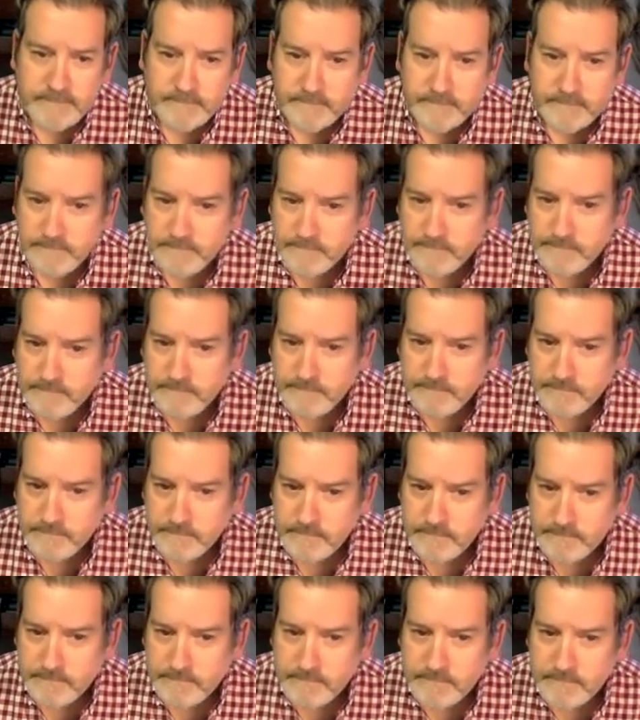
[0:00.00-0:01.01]

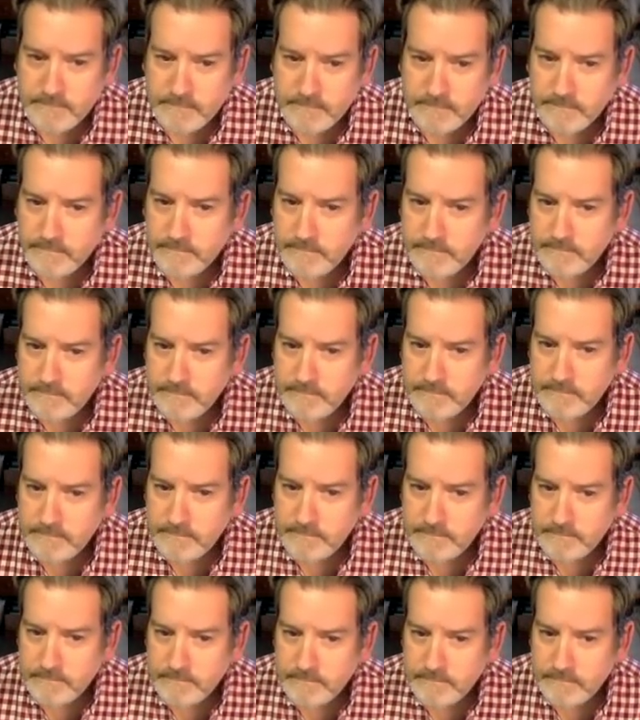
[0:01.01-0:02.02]

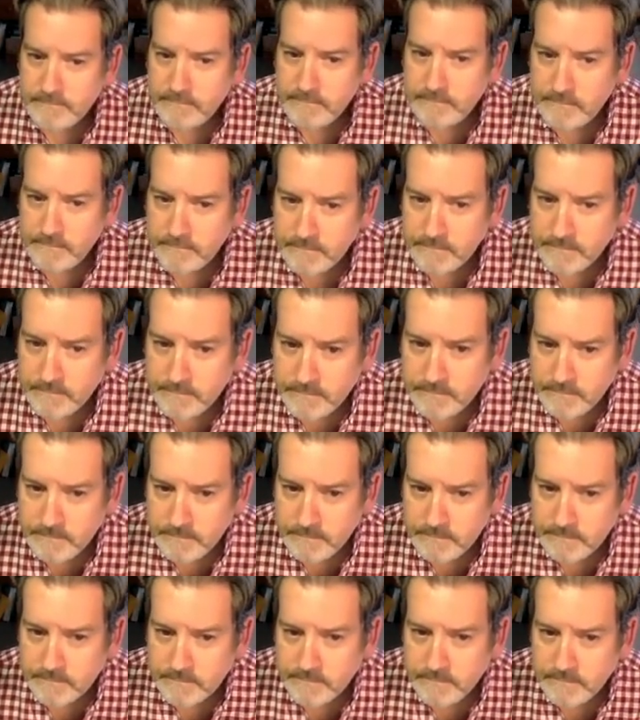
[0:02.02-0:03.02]

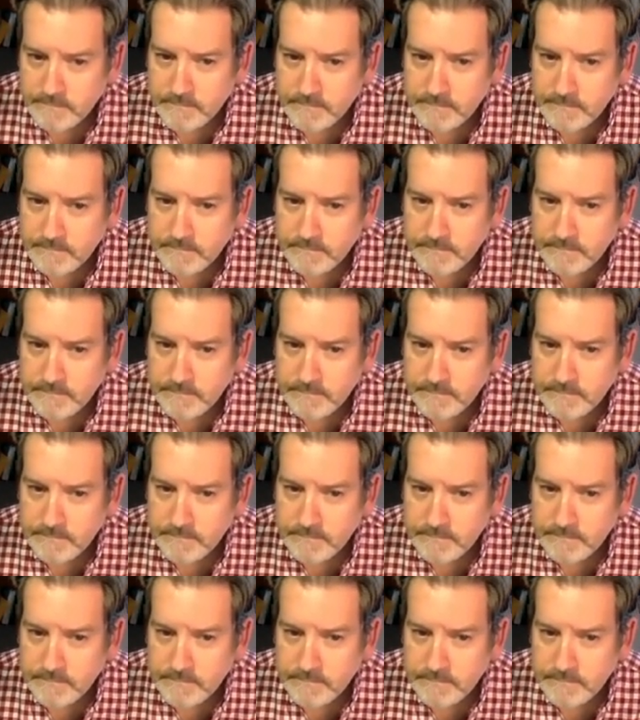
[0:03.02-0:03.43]
This person isn't speaking.